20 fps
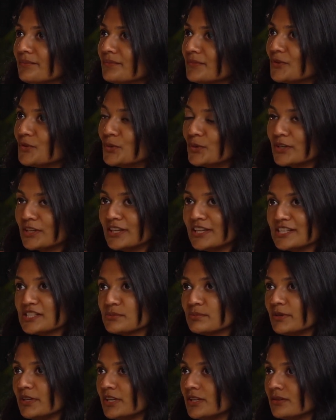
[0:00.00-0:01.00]
Google has
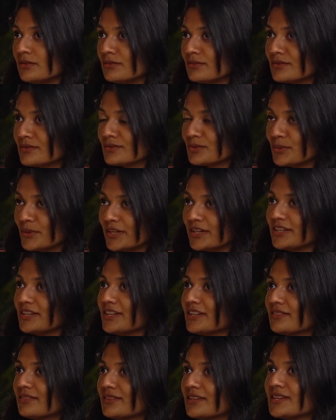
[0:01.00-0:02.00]
been doing
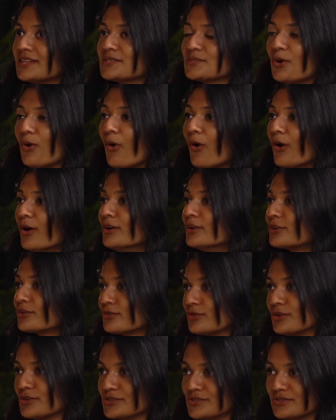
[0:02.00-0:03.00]
like things all
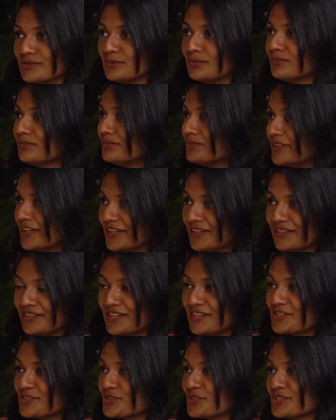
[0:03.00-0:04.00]
across the like
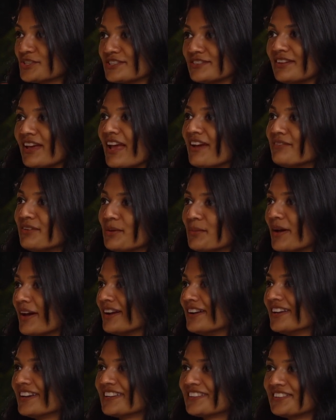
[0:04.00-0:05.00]
it's just everywhere.
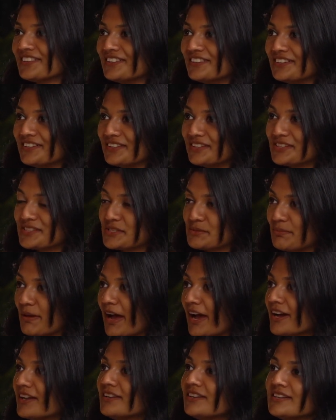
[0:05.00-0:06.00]
Like the
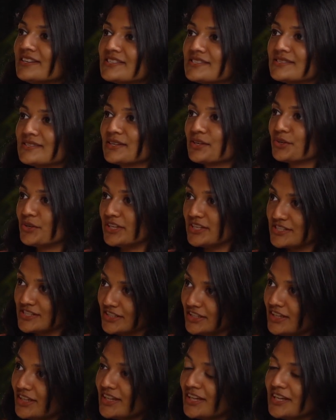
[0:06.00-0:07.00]
span is
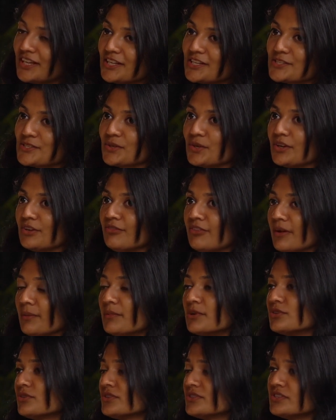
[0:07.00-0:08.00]
crazy. So if I'm
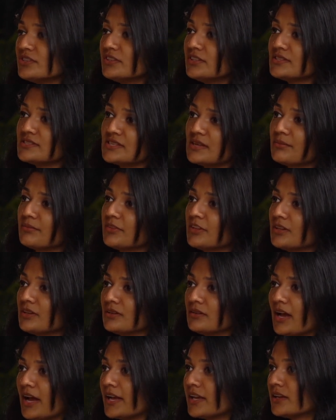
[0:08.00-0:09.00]
interested in
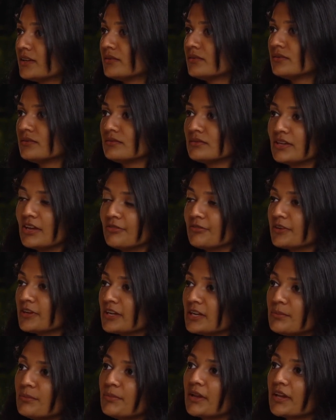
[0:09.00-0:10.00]
something, I can
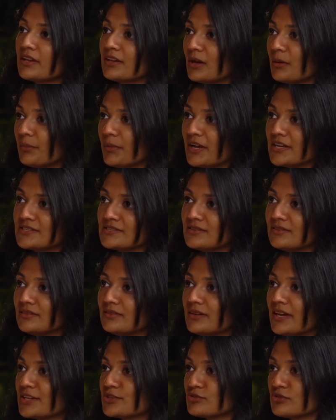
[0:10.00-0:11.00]
definitely pick it up as a
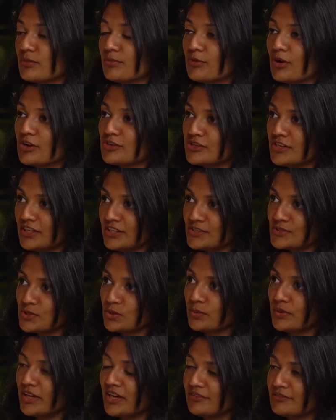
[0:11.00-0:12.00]
extra project. So
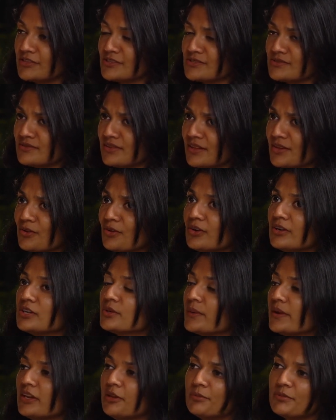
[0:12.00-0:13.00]
we have this thing called
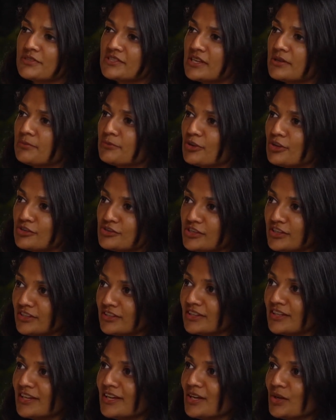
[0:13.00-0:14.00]
20% project,
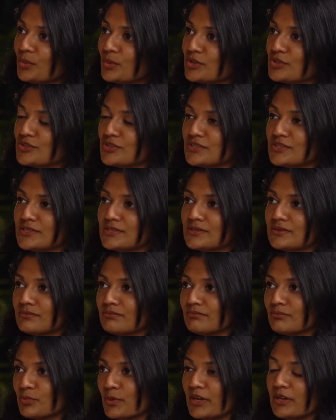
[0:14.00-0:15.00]
which is
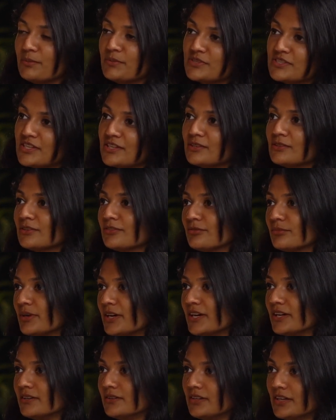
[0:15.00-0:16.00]
20% of
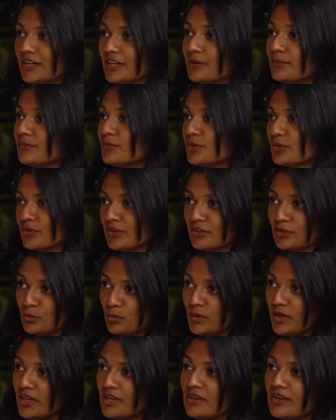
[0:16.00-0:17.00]
my time during the
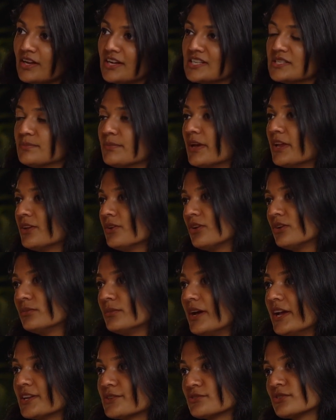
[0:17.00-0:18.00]
week I spend on
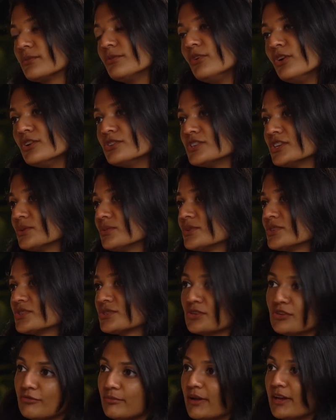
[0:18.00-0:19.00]
my extra project, which is
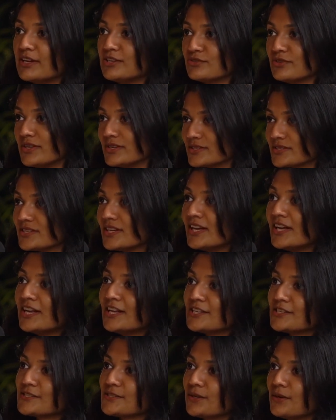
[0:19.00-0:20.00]
of my interest.
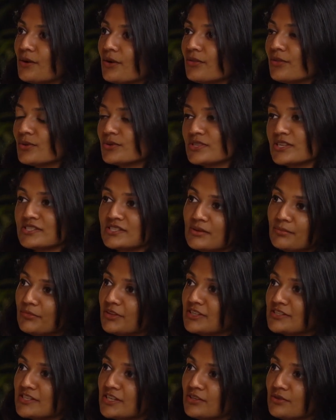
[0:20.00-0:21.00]
So those are some
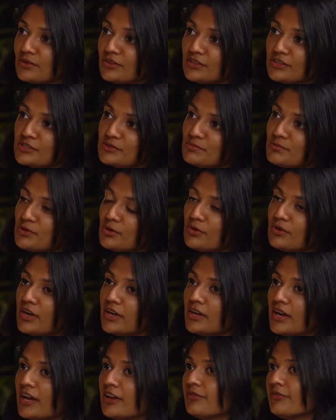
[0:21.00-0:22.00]
things that you can explore,
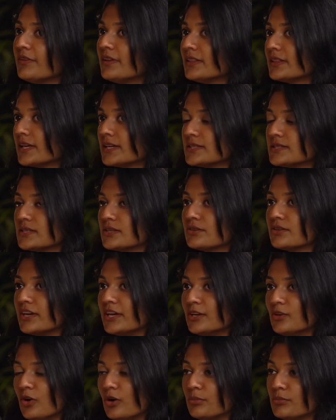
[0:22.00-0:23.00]
and I feel that's a
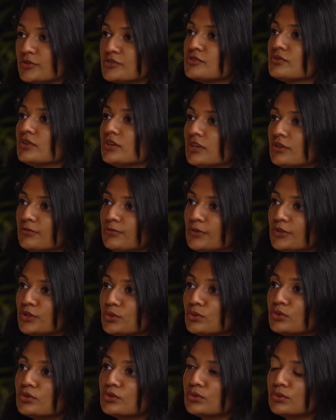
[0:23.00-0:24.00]
great opportunity for
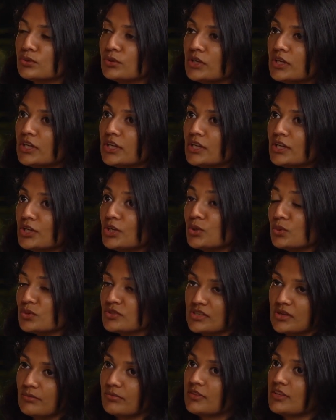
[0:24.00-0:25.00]
you to do
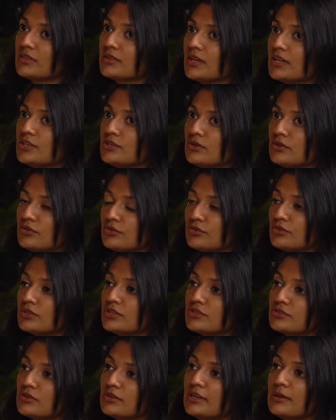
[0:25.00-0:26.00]
something that you're
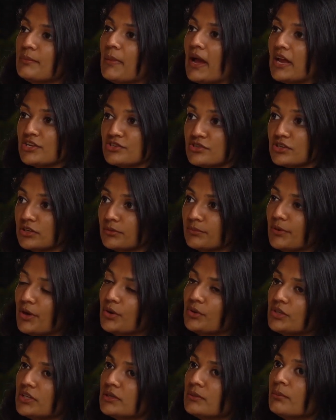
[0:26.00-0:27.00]
really, really passionate
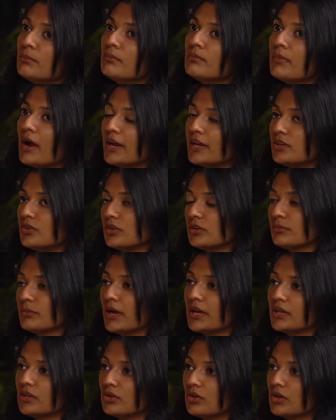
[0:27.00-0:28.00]
about and might or
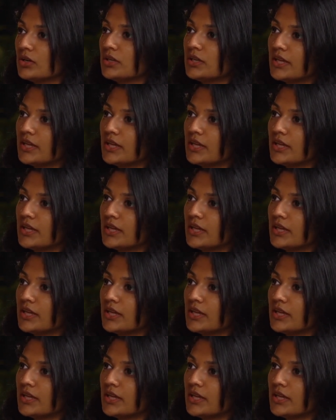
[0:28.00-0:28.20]
might not